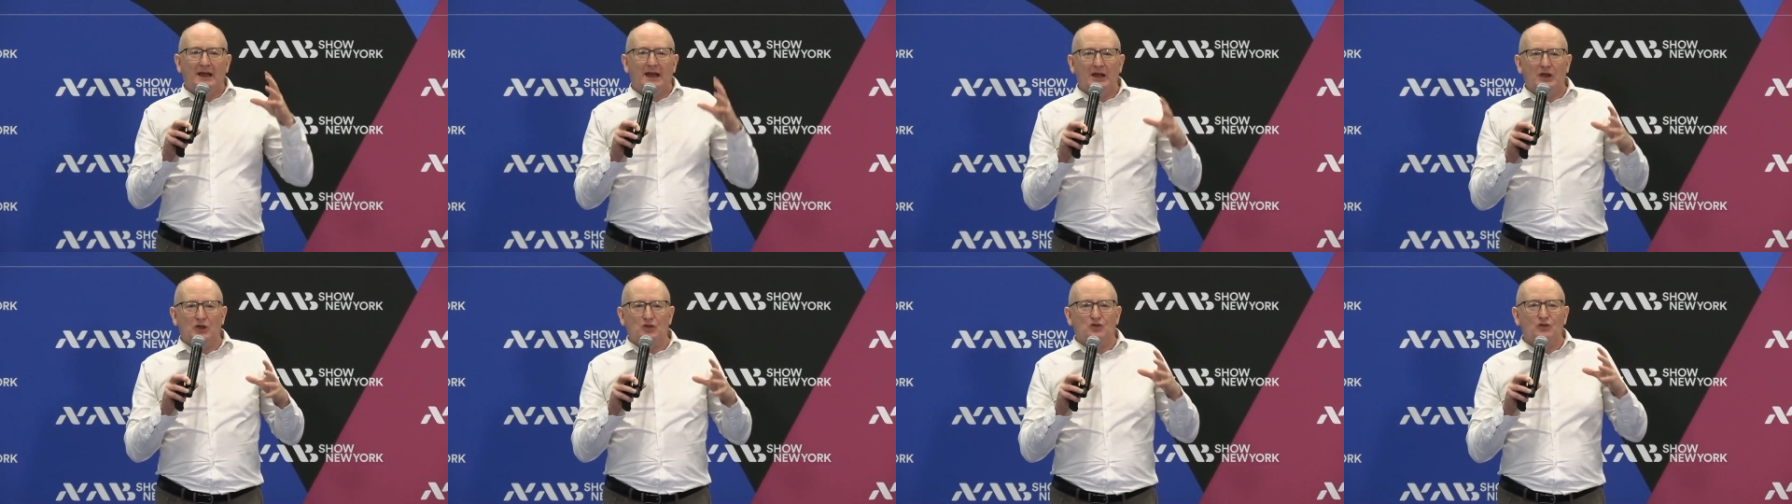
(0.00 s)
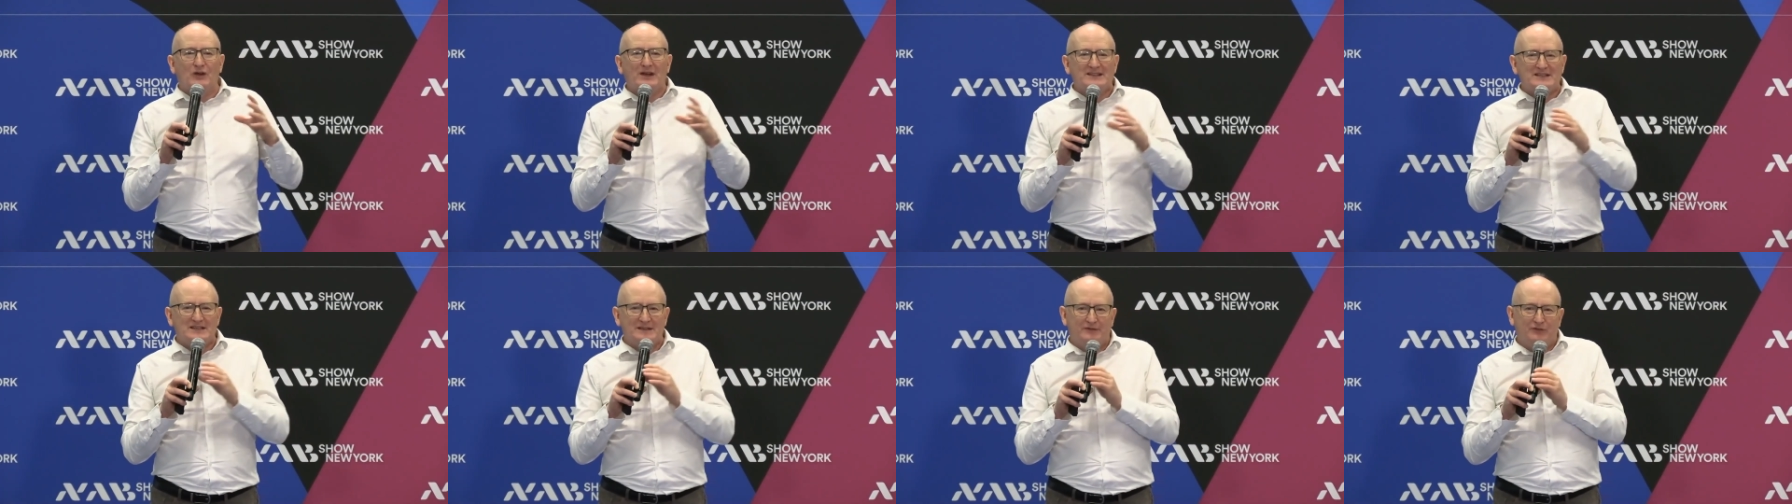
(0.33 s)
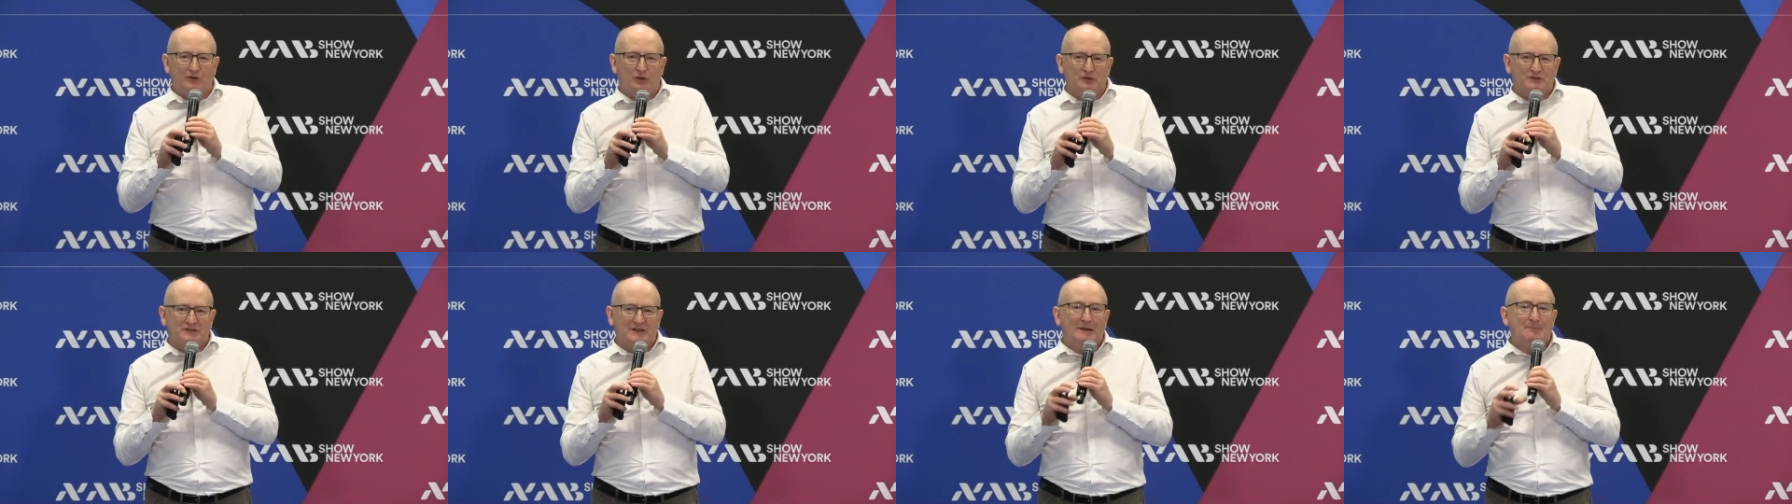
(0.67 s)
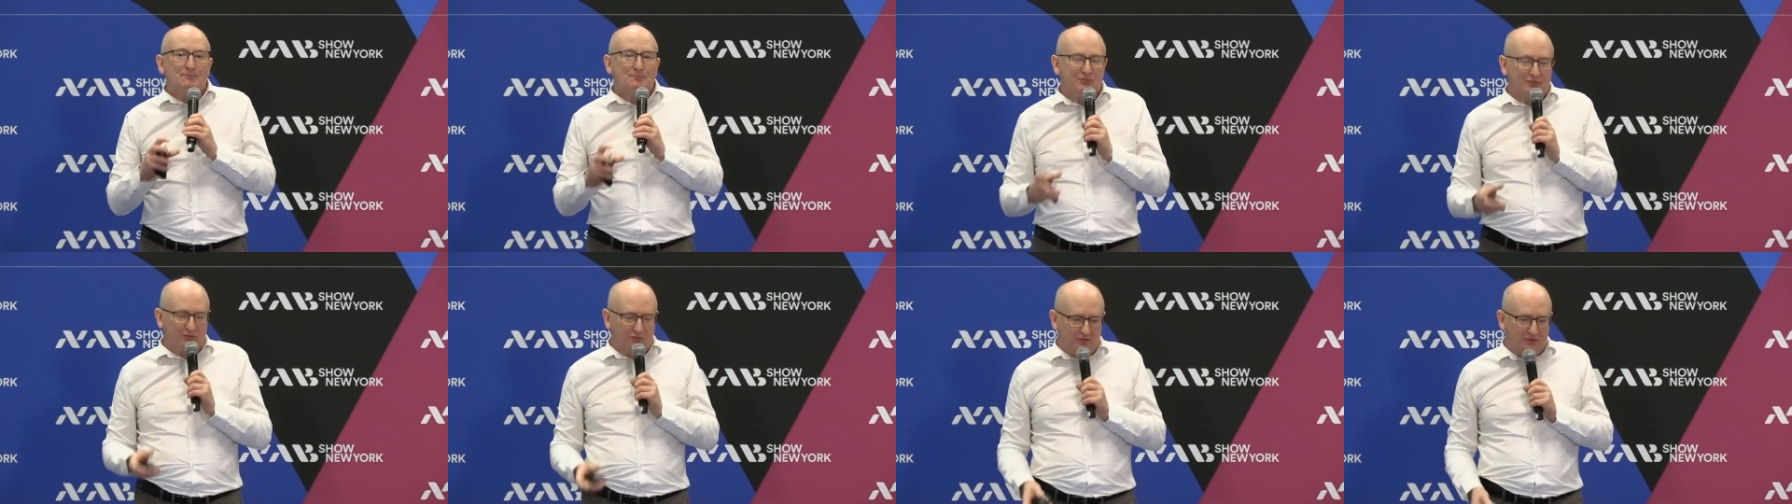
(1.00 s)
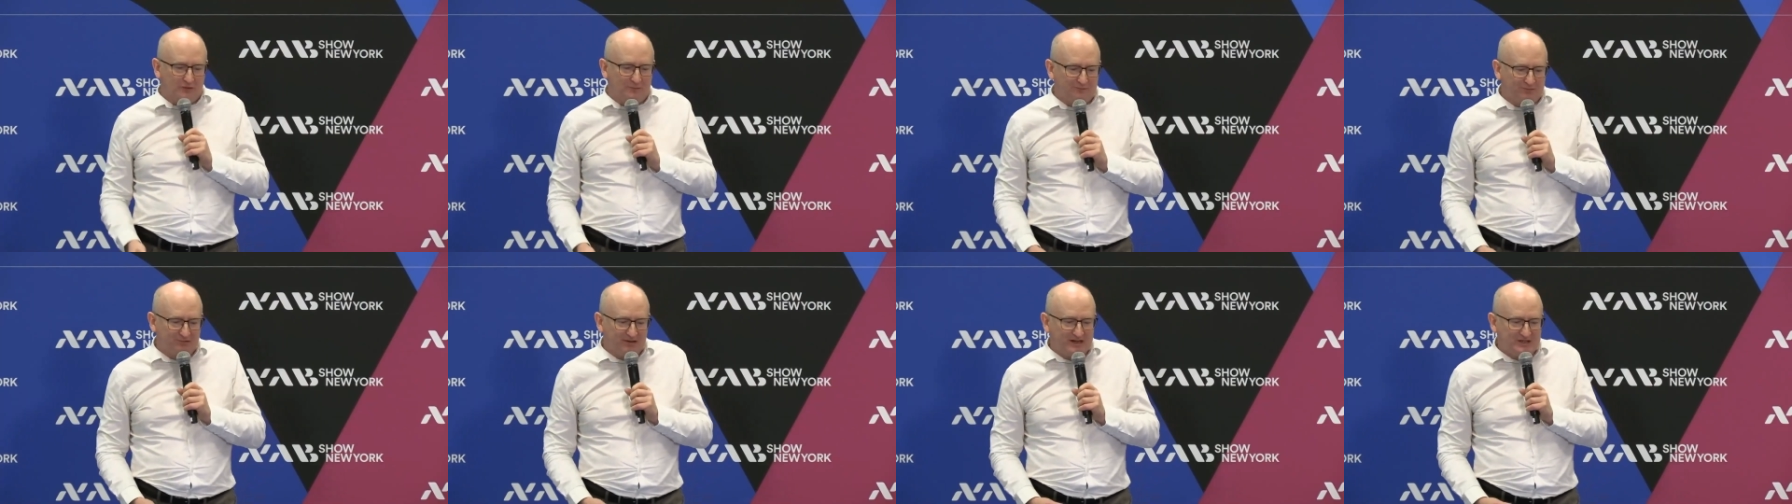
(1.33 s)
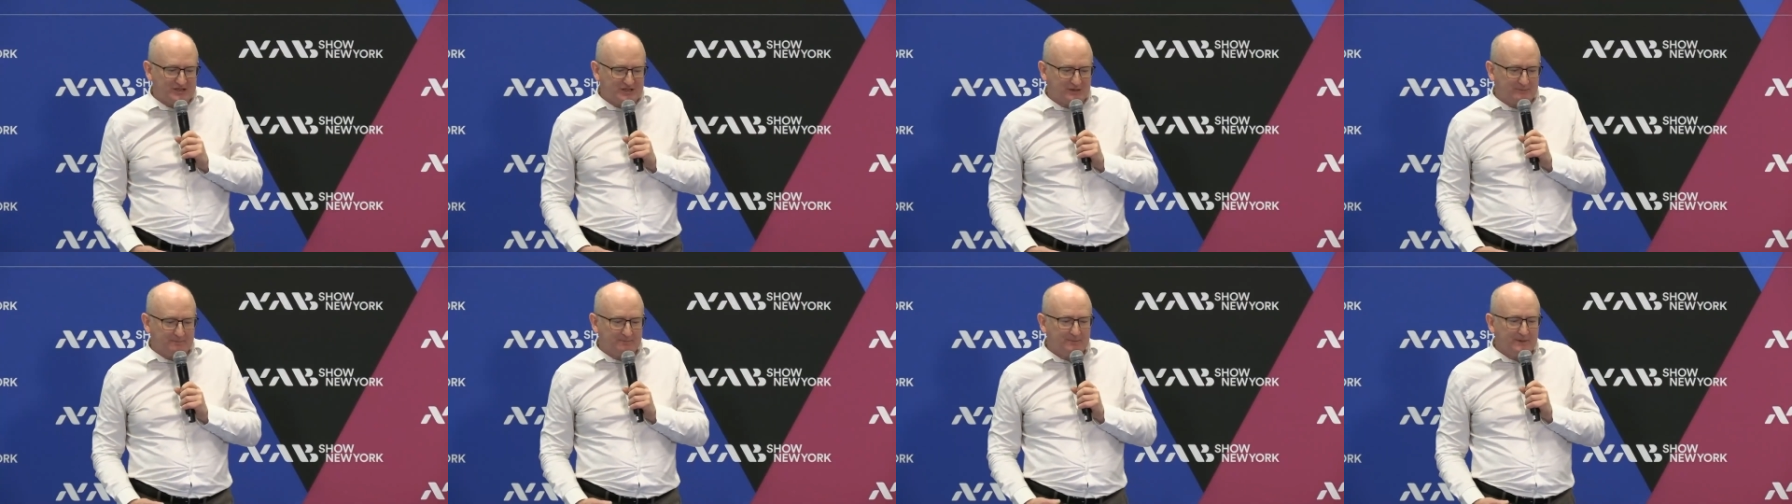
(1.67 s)
aggressive or temporal
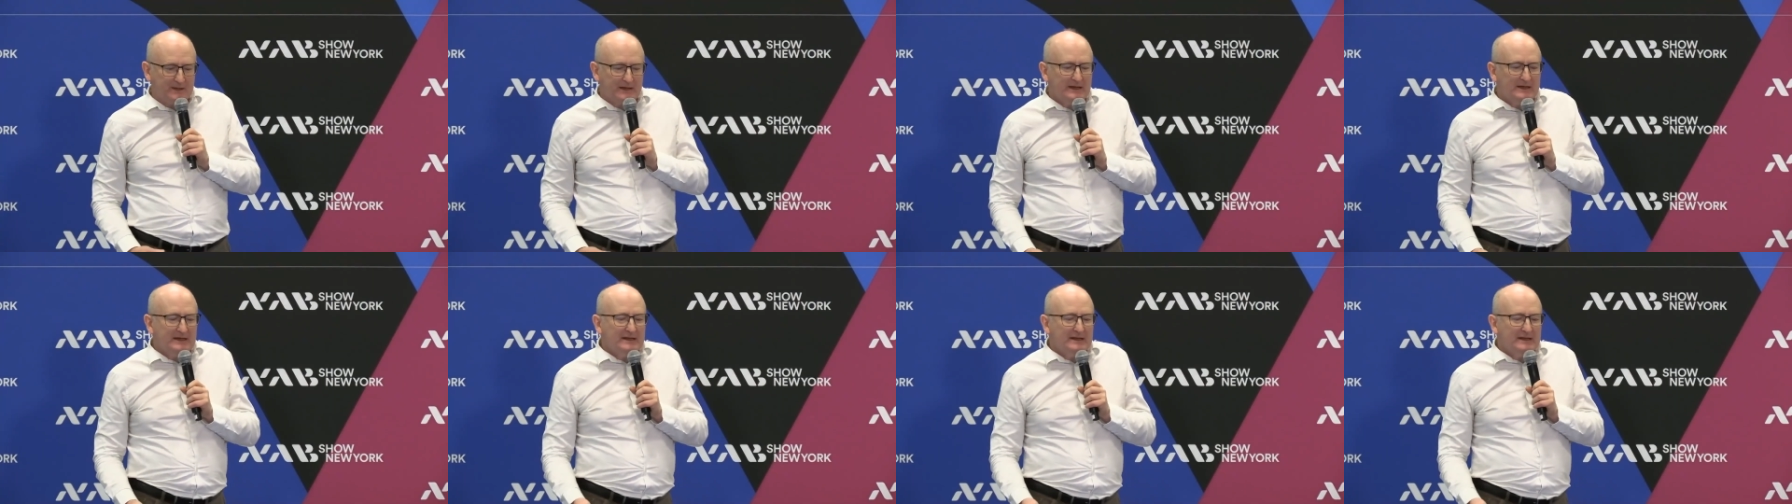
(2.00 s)
compression.